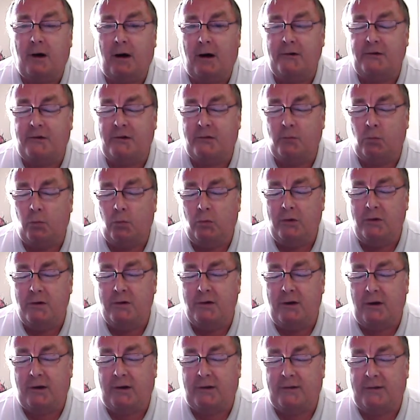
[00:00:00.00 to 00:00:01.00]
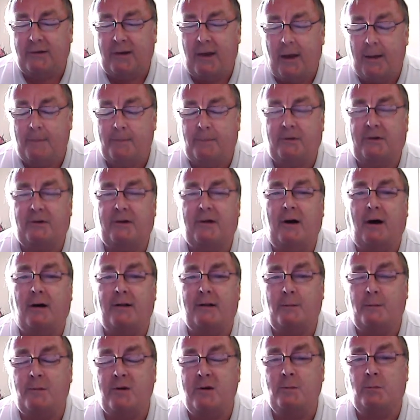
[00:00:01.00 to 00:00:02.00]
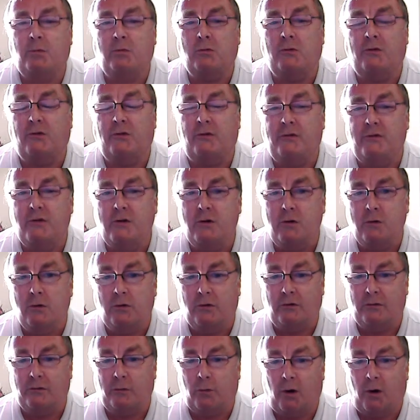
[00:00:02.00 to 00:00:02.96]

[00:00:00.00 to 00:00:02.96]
I just wouldn't accept other people's views of